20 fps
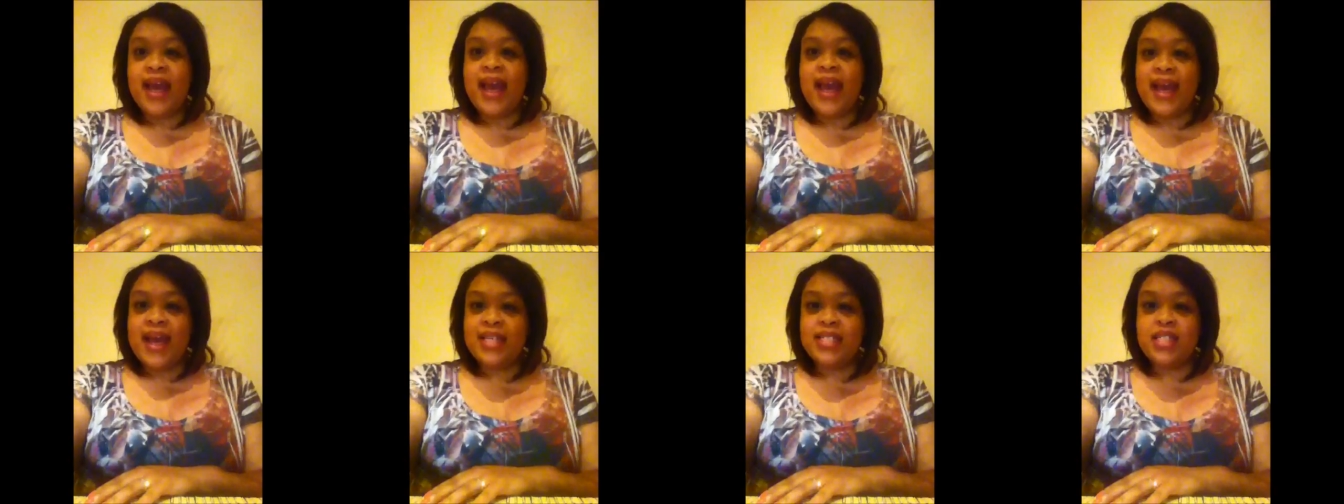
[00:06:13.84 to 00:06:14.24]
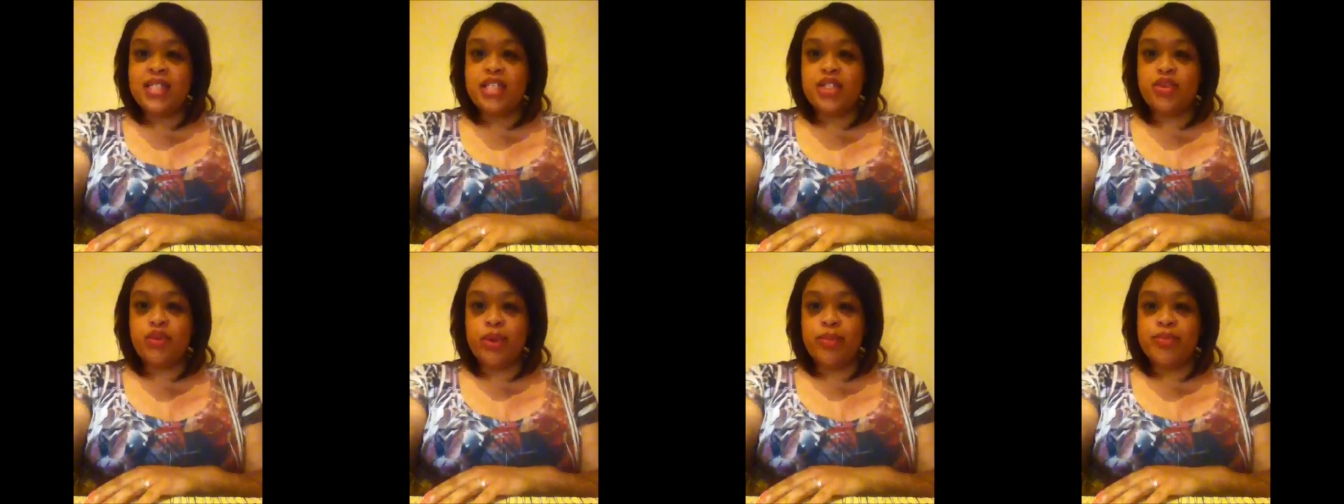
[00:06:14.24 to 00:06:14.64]
and a
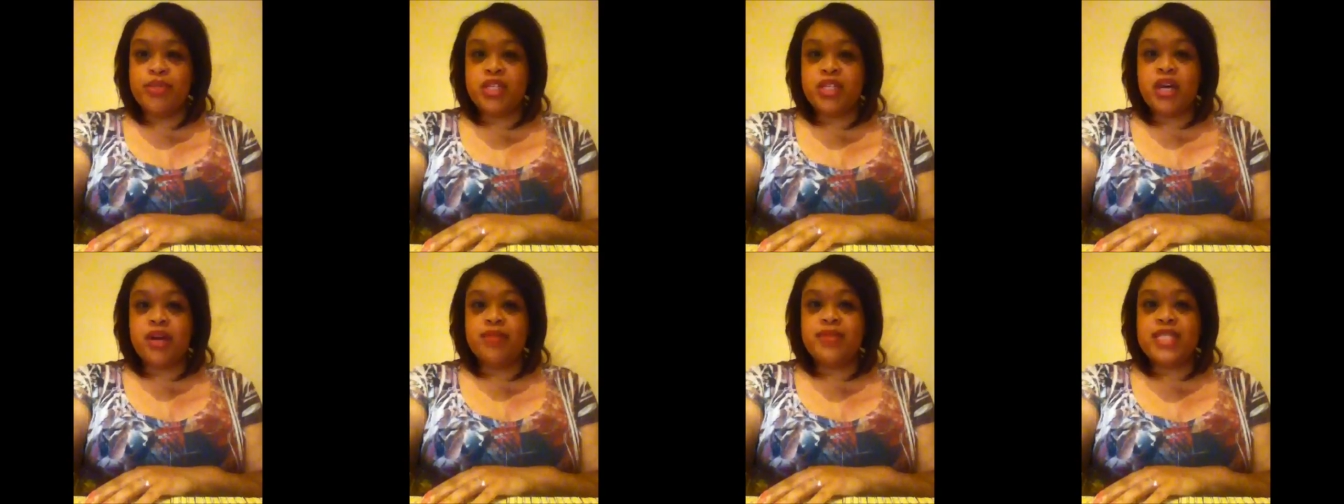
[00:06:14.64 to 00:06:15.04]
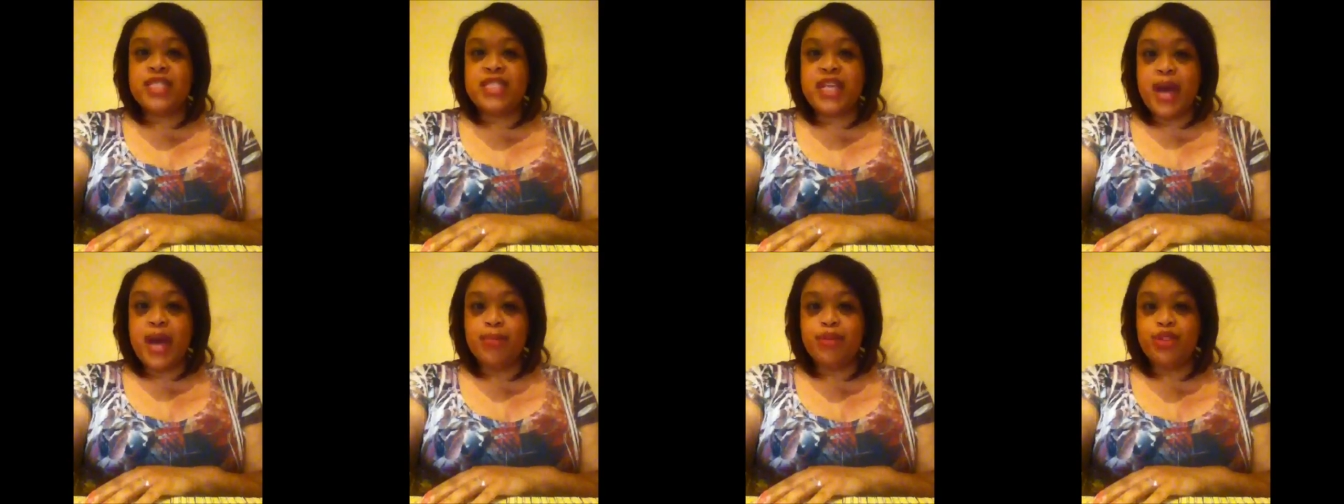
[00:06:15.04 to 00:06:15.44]
description of
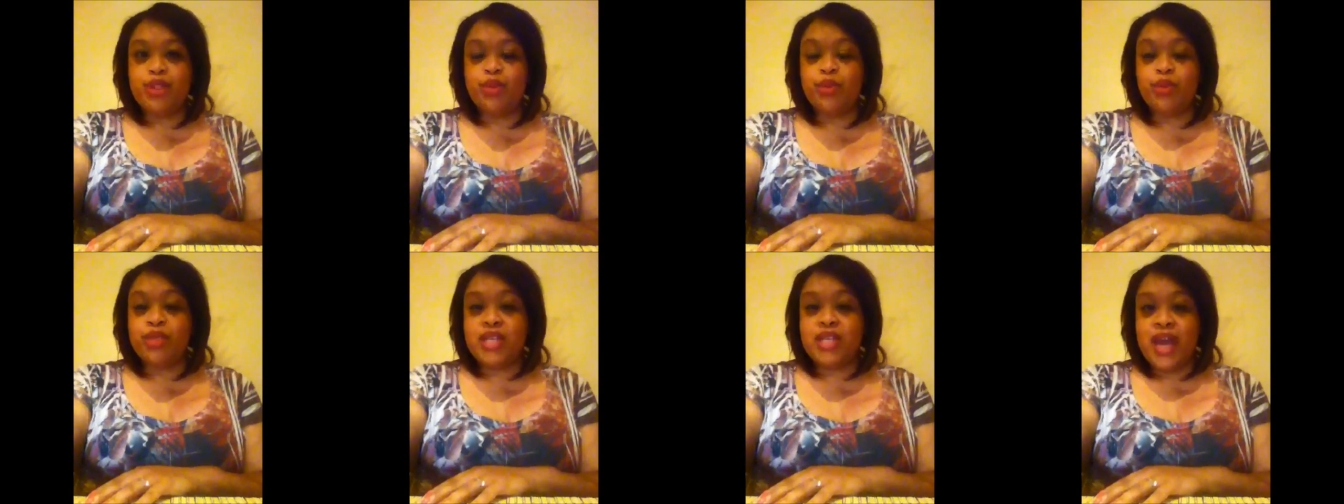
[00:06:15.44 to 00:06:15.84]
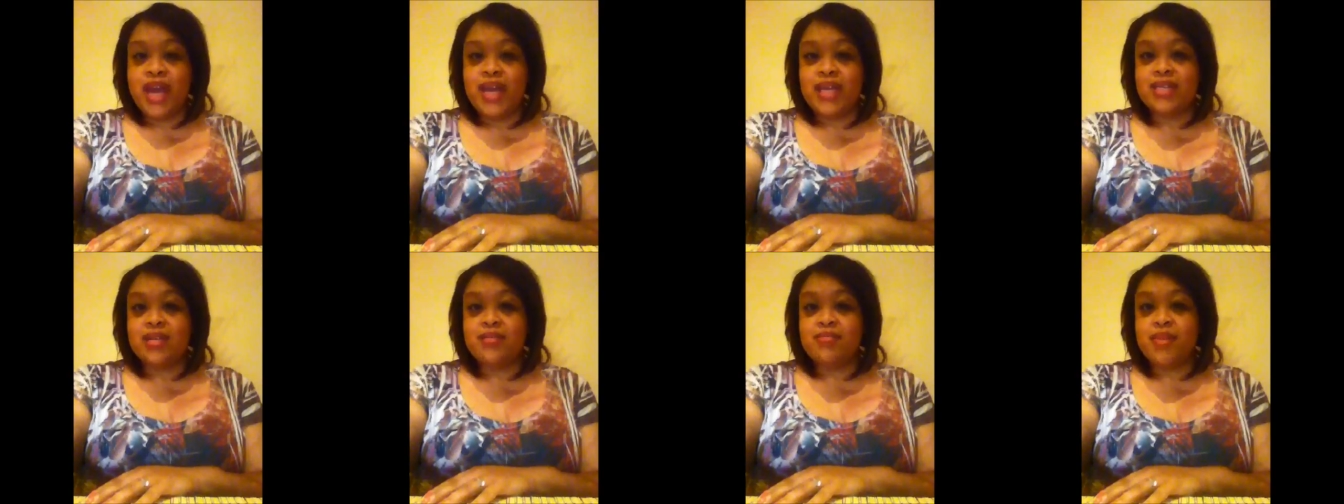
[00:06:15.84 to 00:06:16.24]
steps you will
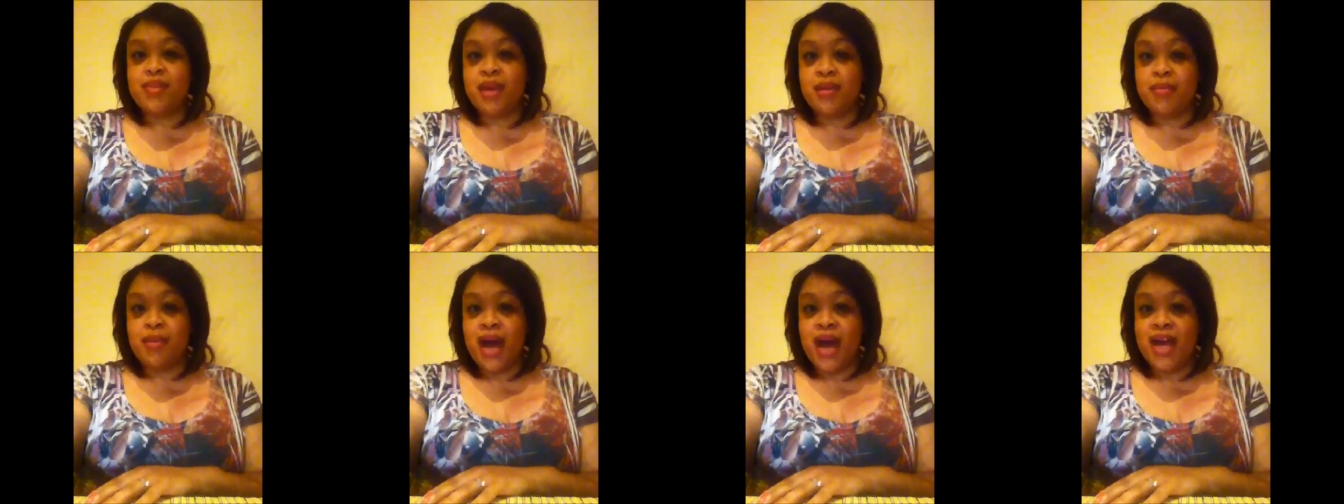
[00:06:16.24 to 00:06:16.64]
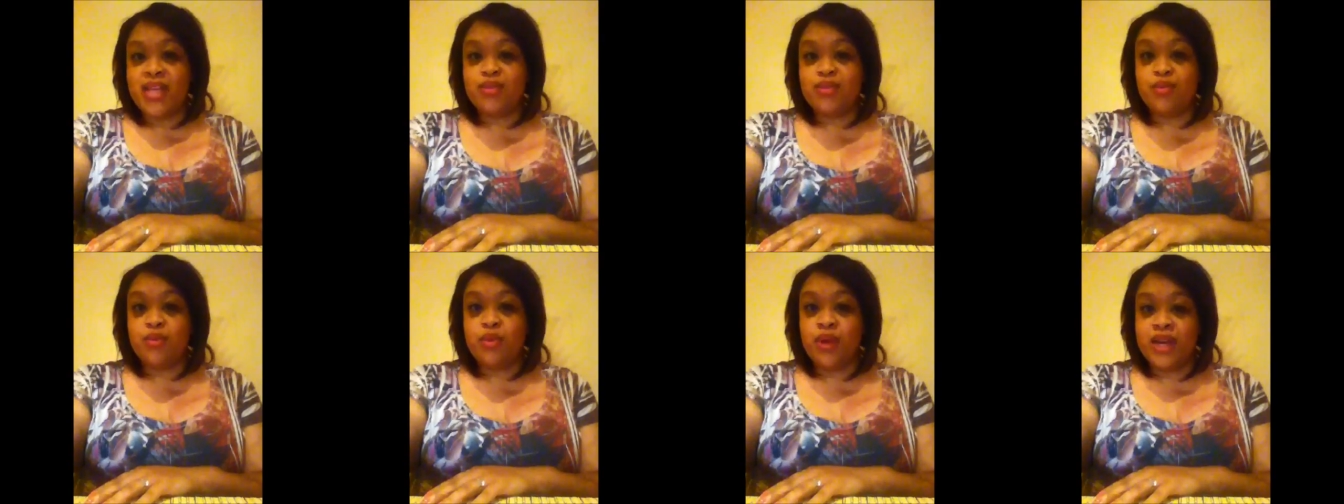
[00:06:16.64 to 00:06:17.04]
take to
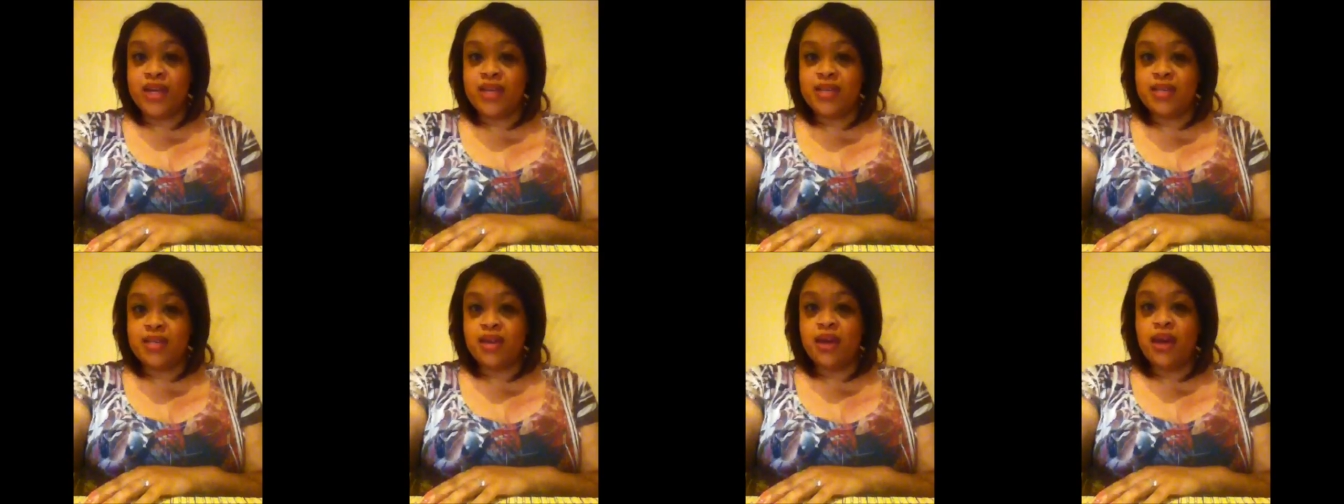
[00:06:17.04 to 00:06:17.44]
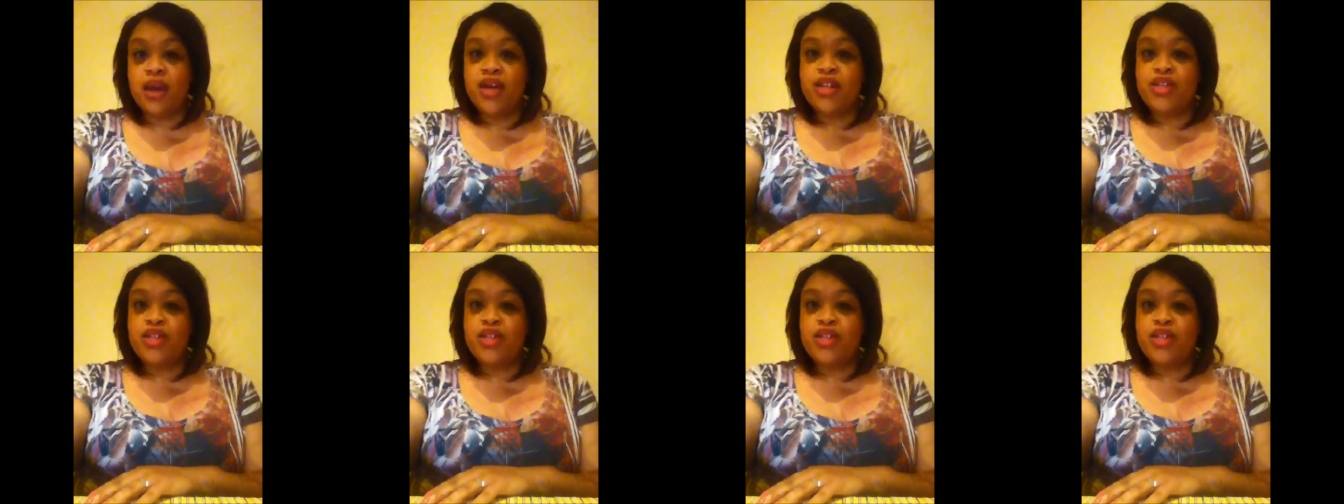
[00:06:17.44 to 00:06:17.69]
minimize risk